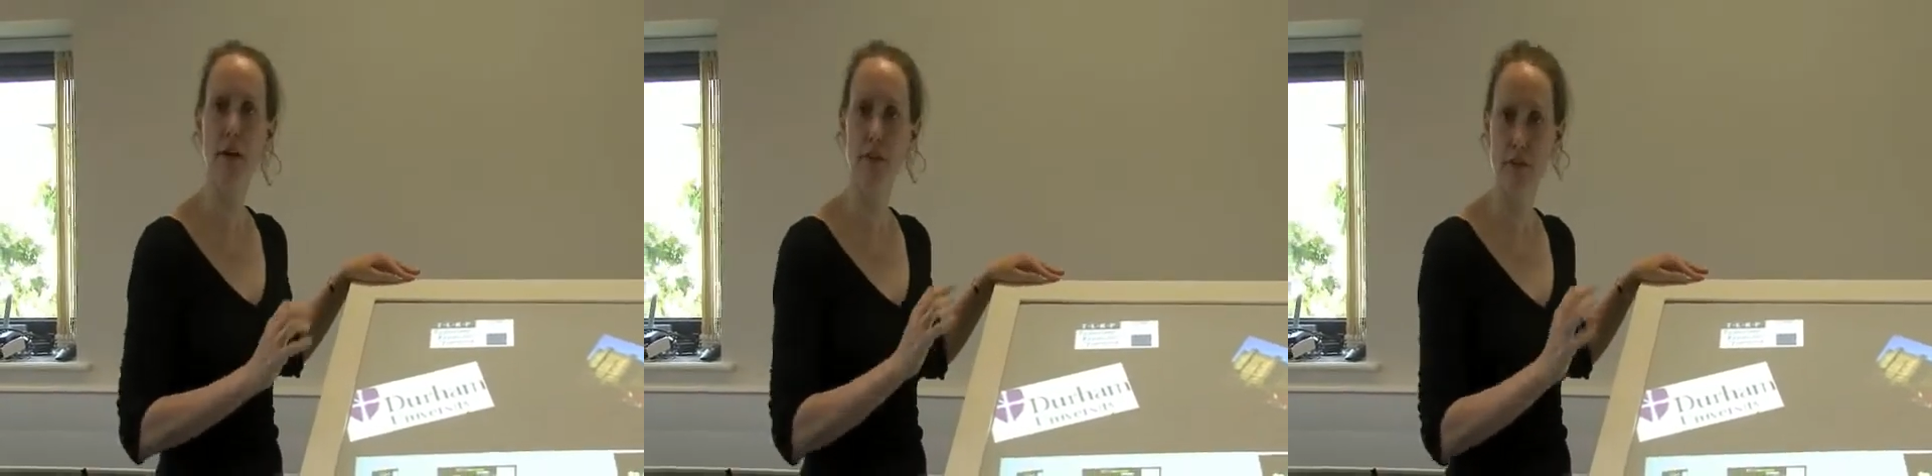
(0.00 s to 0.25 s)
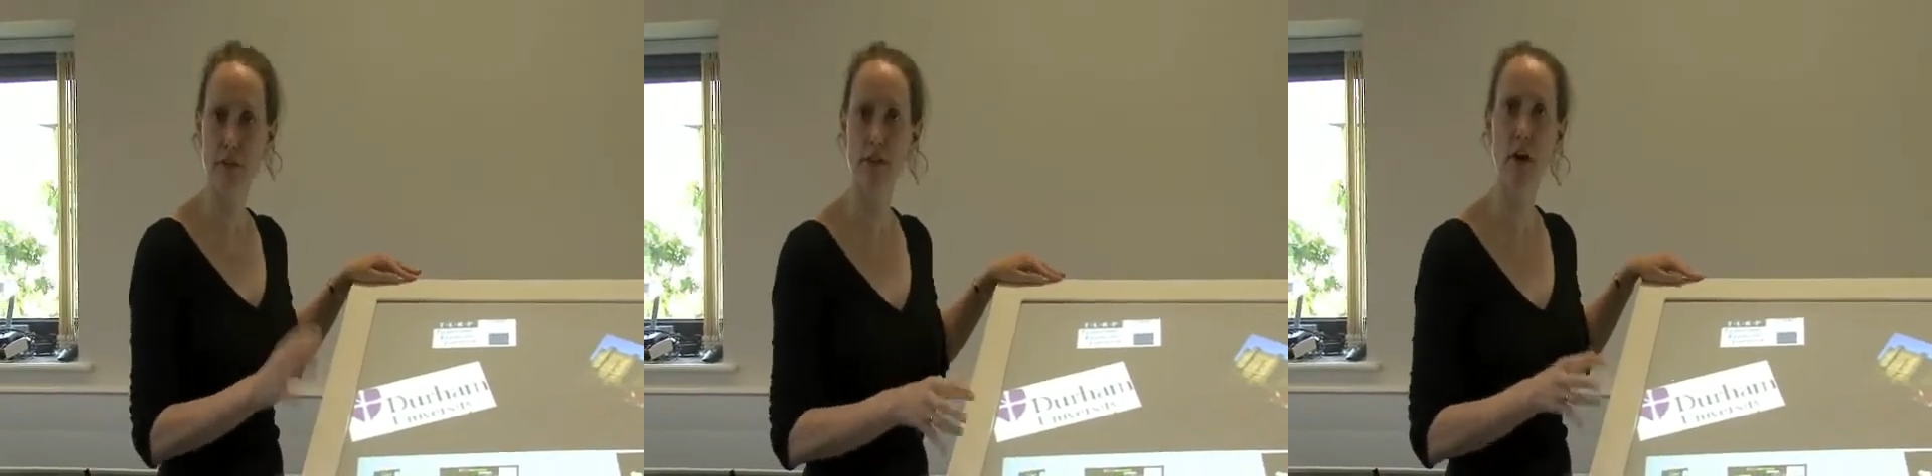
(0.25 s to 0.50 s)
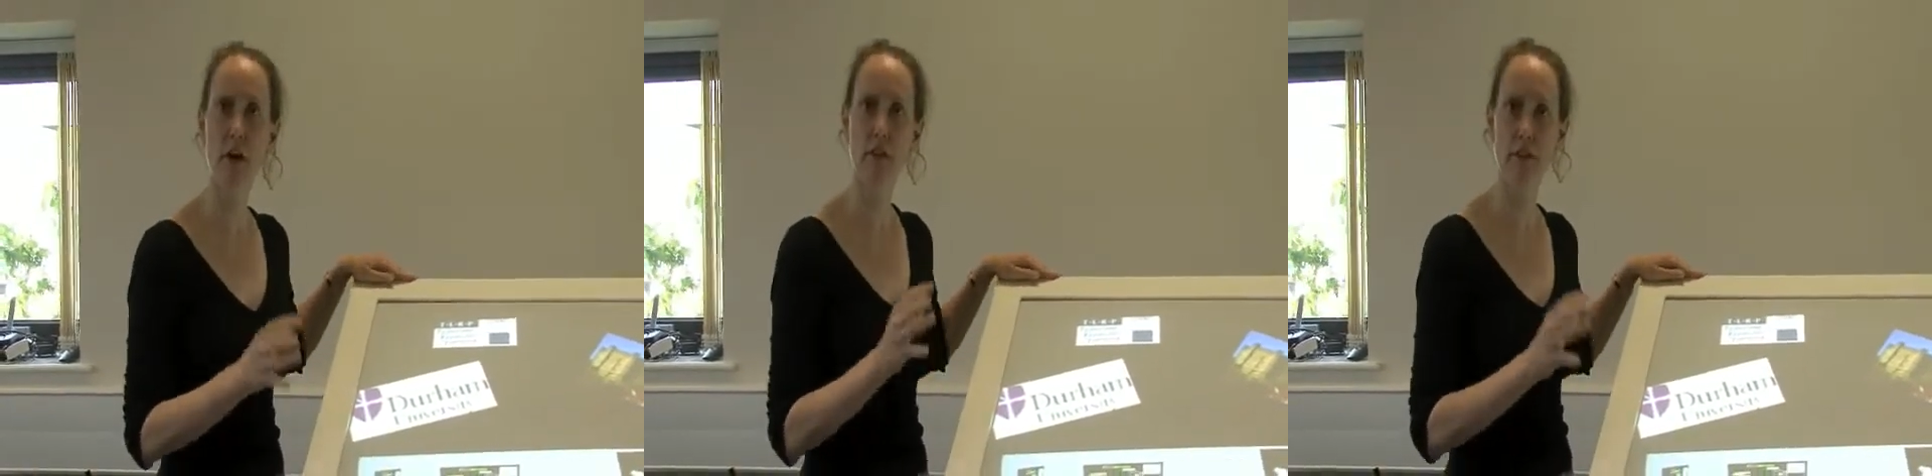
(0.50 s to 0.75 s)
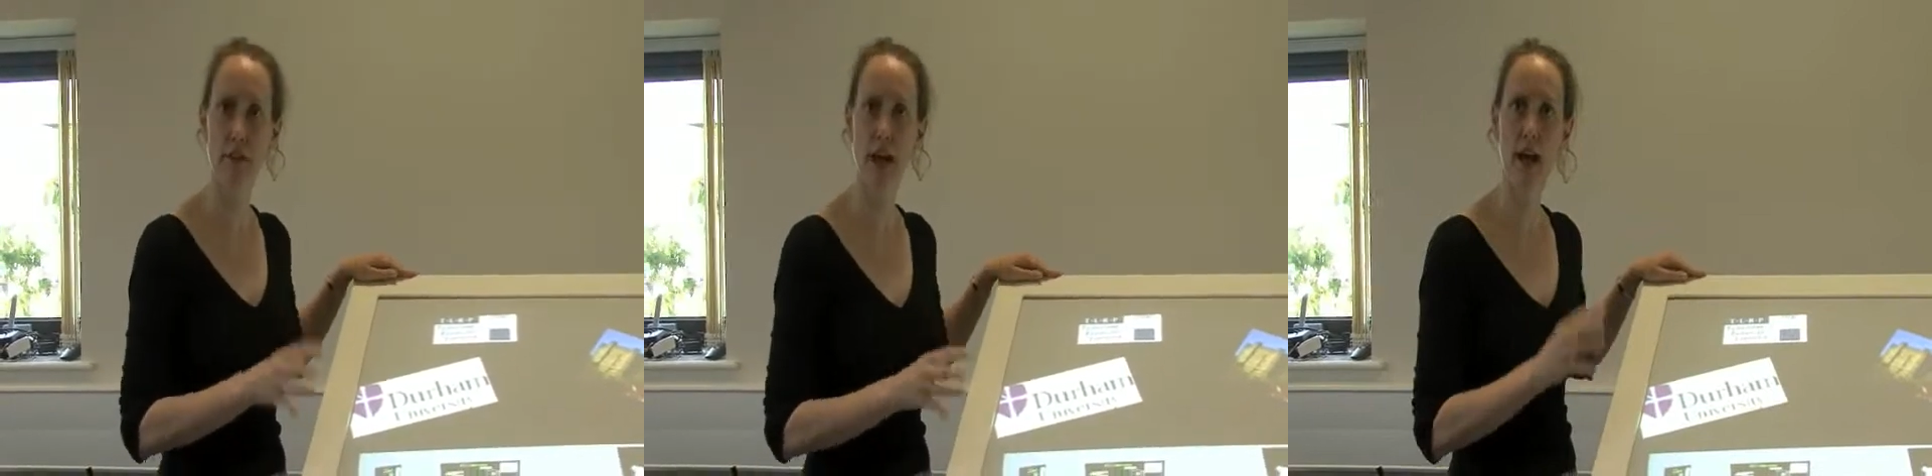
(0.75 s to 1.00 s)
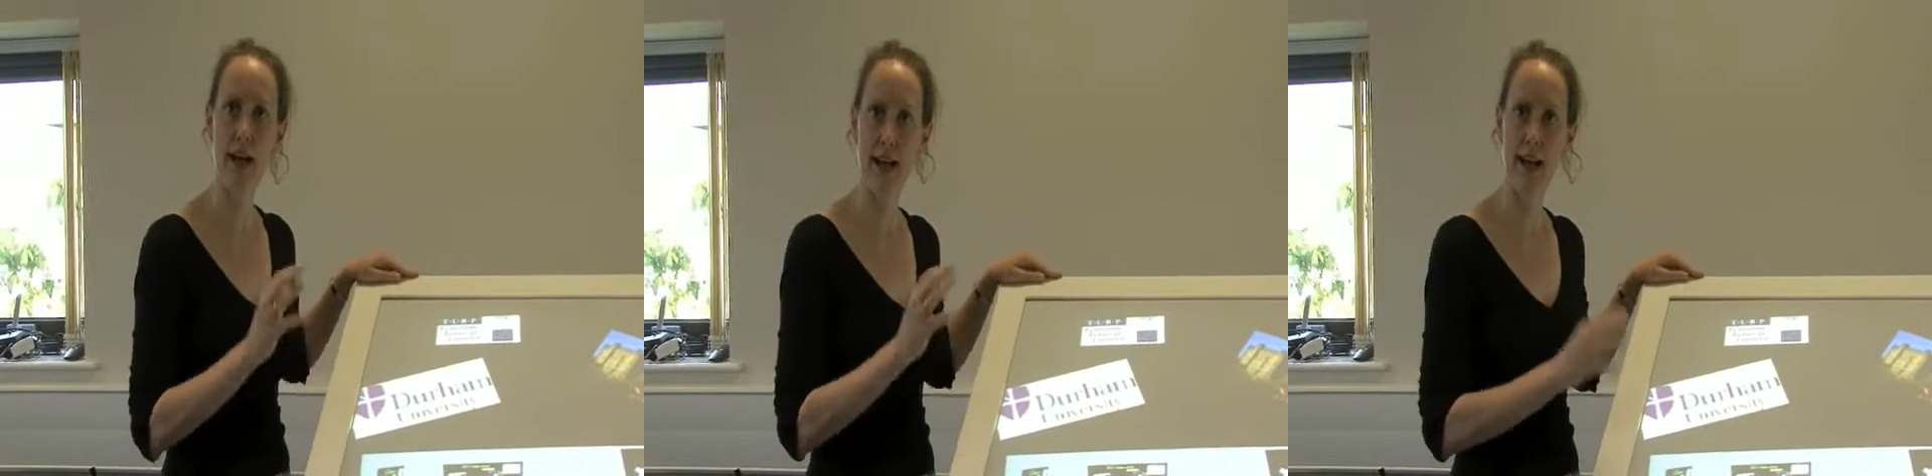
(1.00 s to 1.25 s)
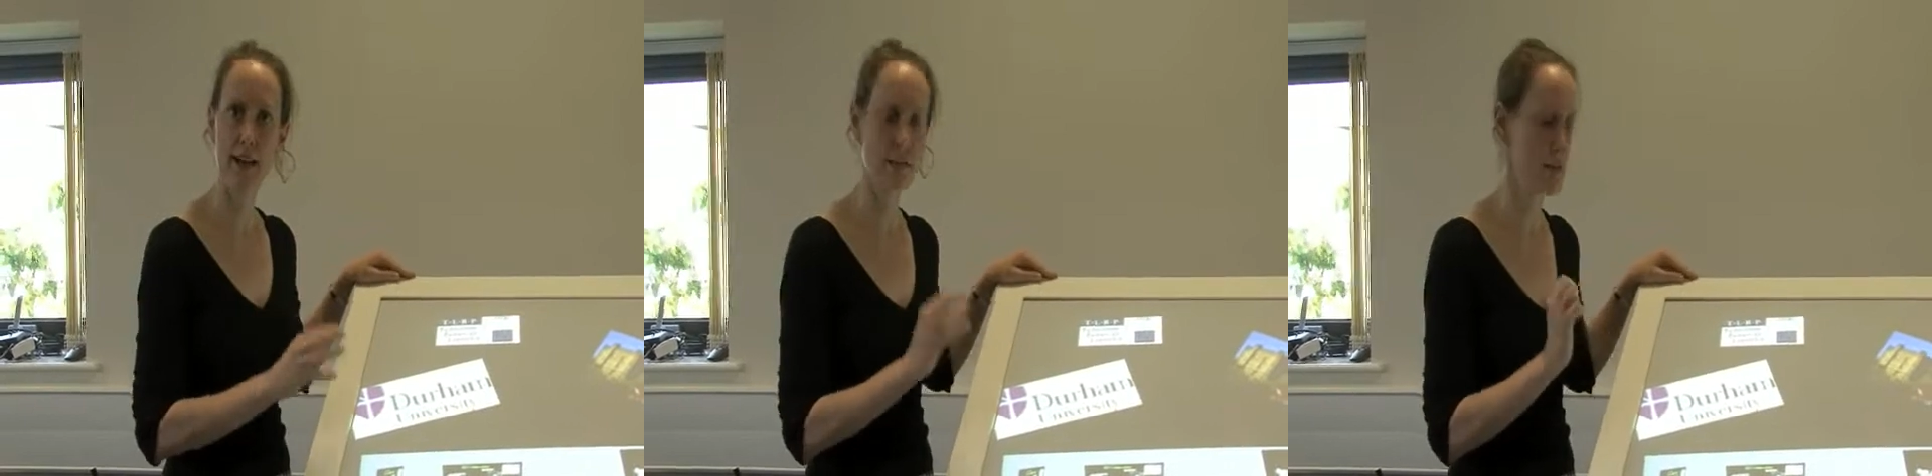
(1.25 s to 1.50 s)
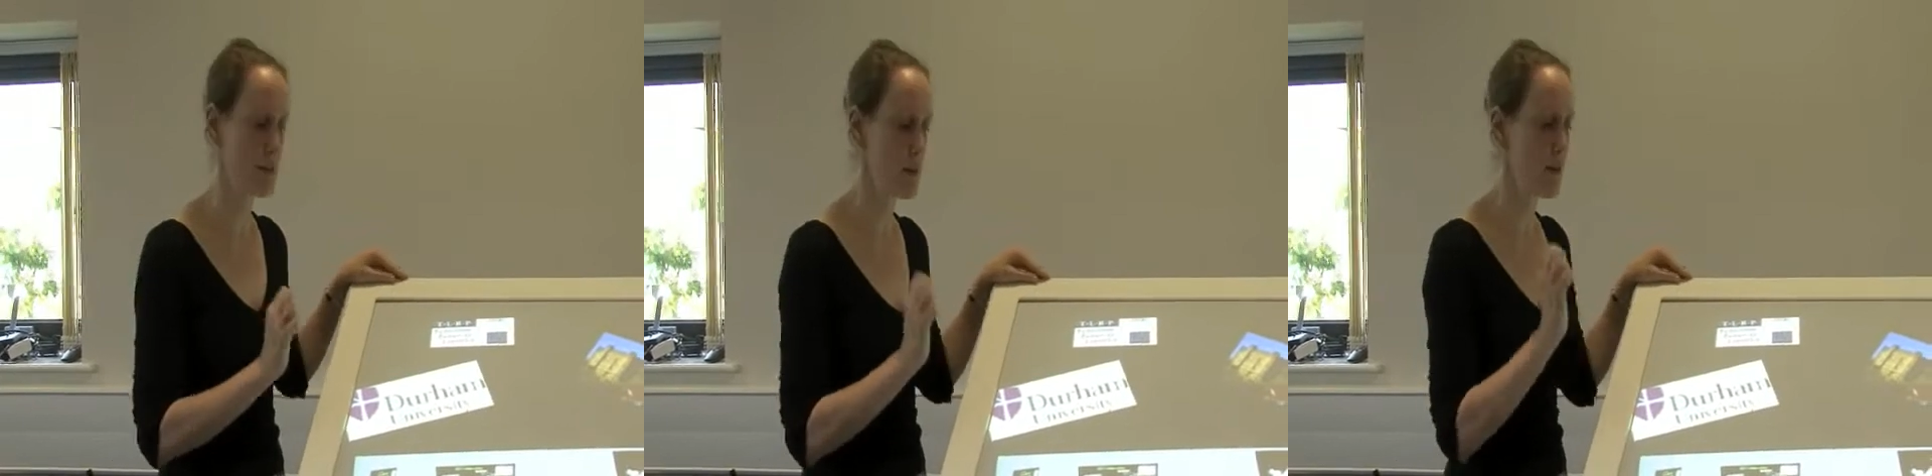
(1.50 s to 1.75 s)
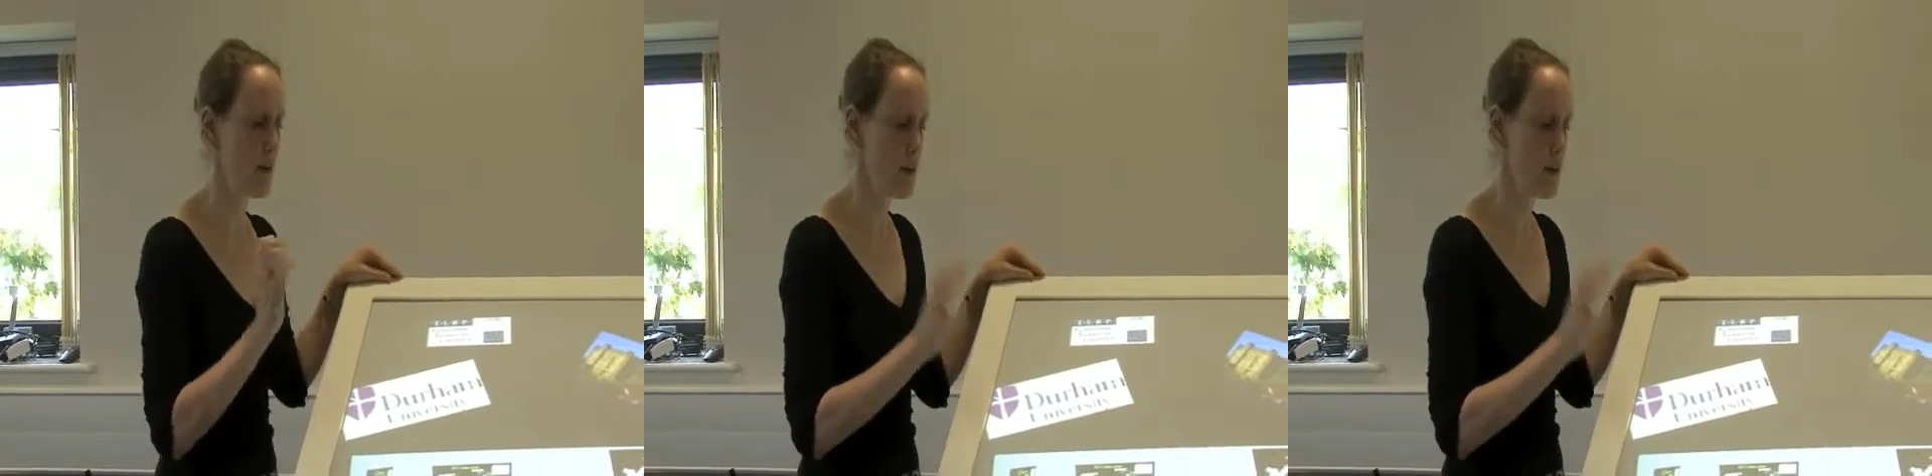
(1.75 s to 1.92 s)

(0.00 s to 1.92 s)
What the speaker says: is to start to get classes